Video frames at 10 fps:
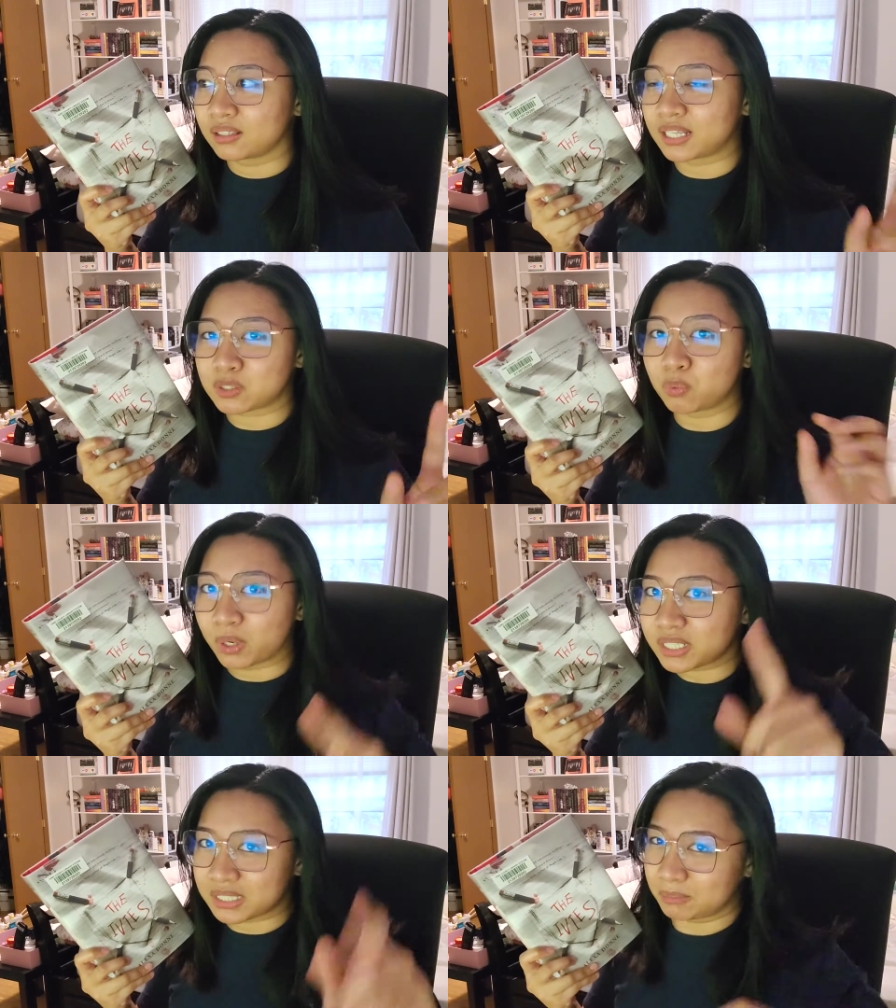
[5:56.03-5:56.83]
that's
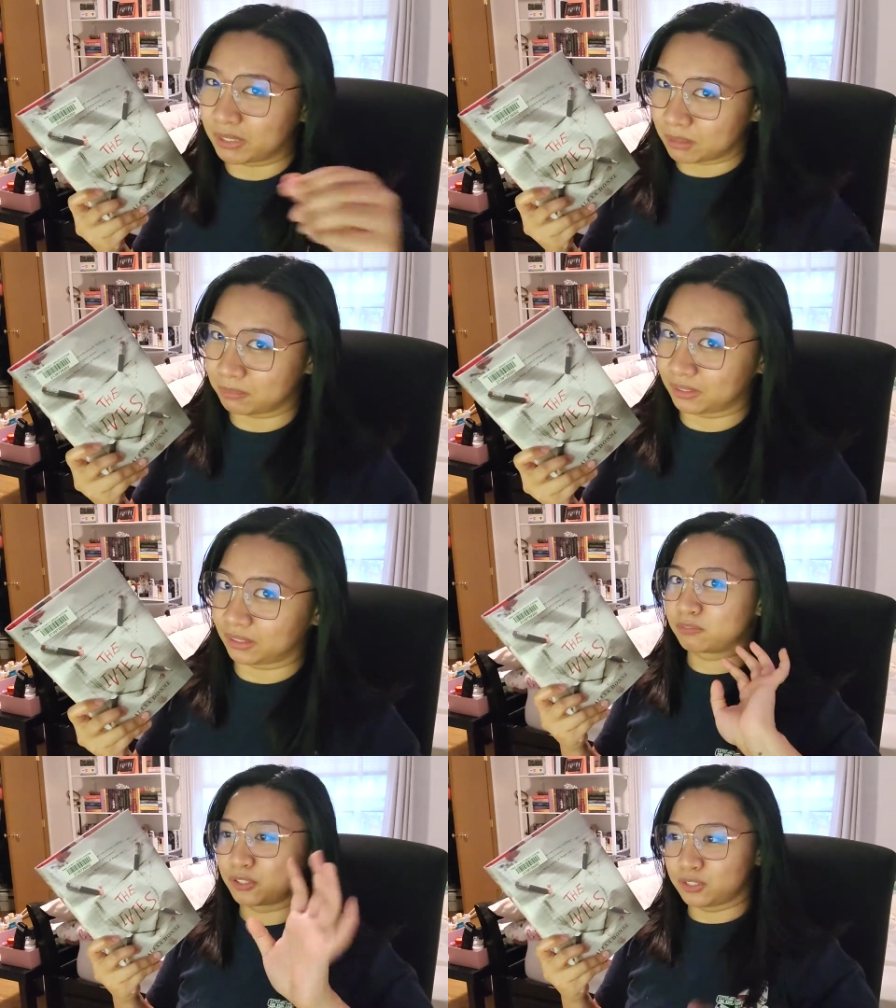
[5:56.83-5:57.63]
what they
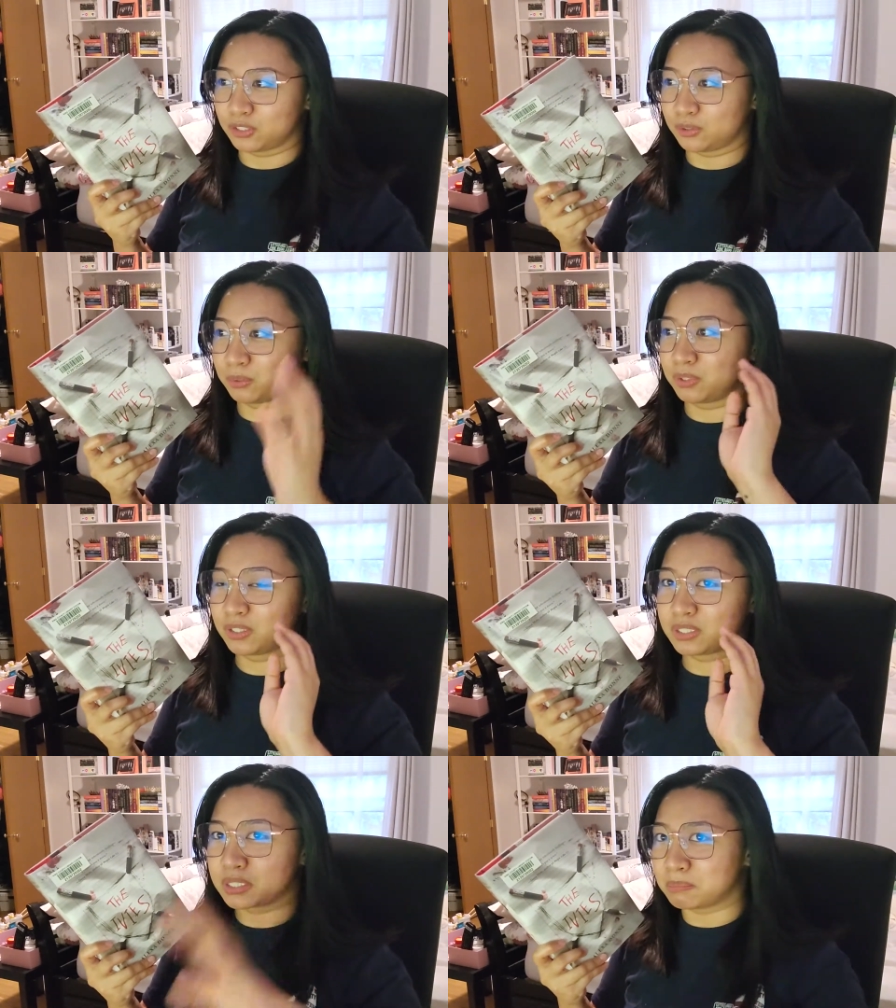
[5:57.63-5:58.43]
manipulate for you
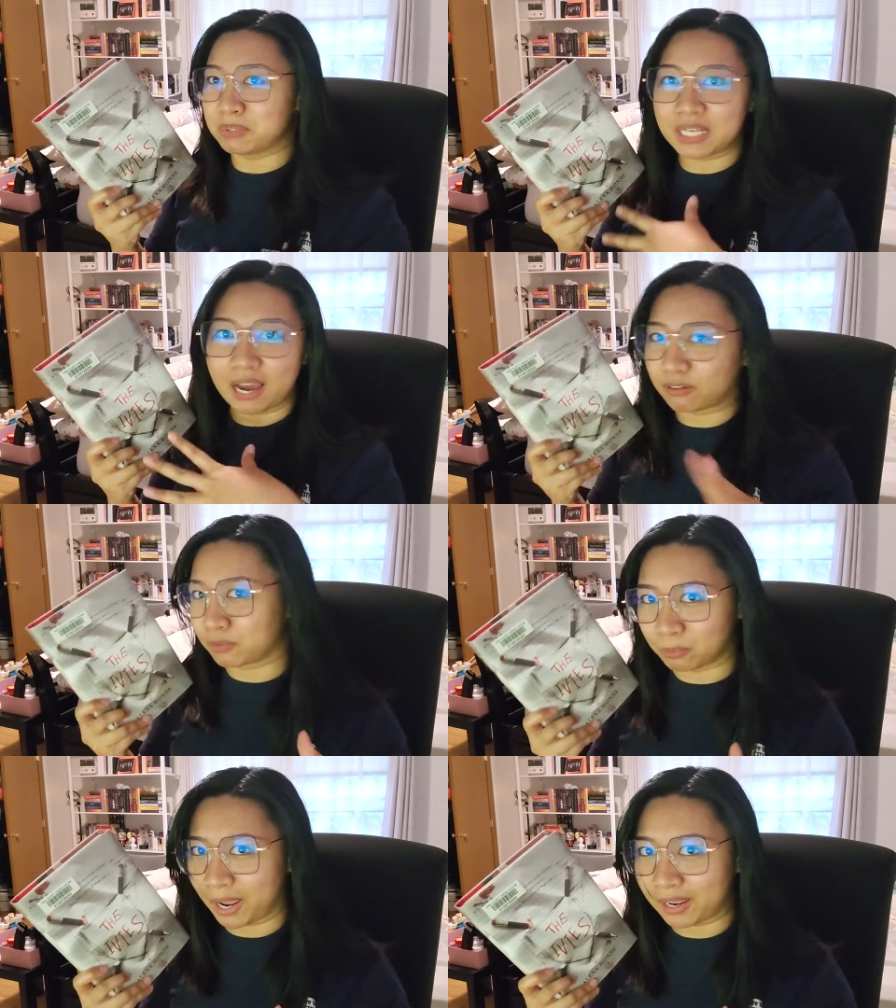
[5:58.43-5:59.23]
to be out
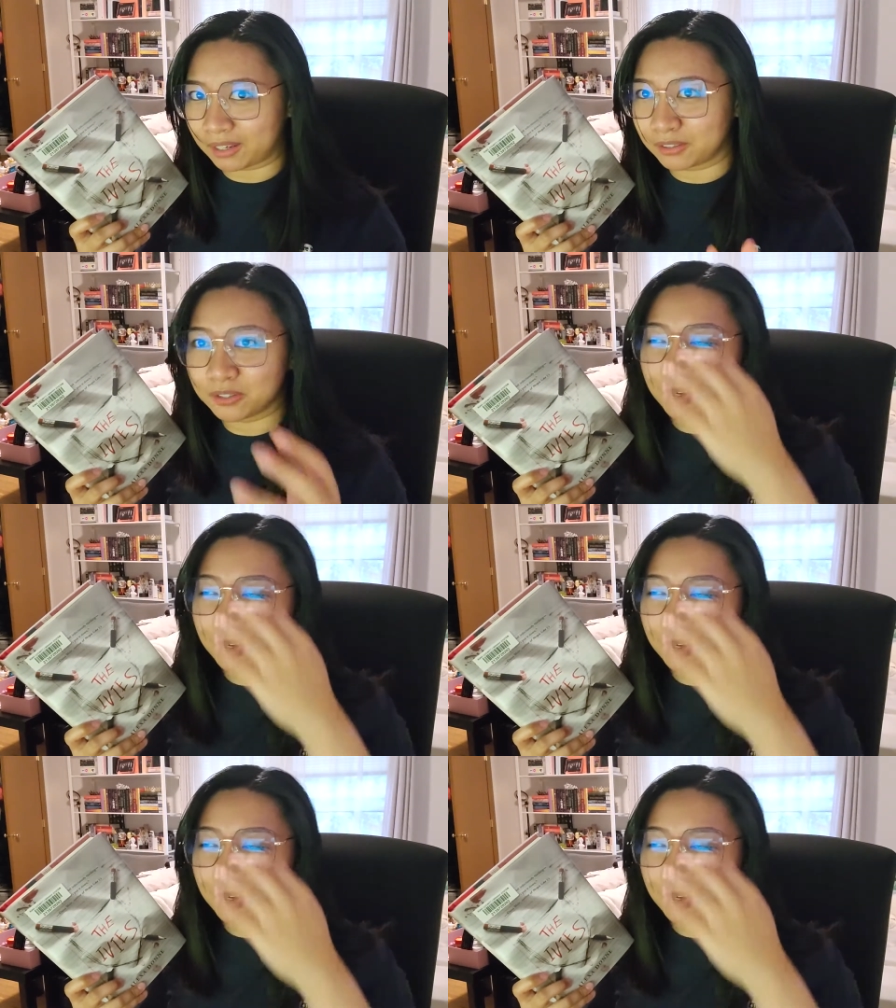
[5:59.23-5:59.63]
of the way, you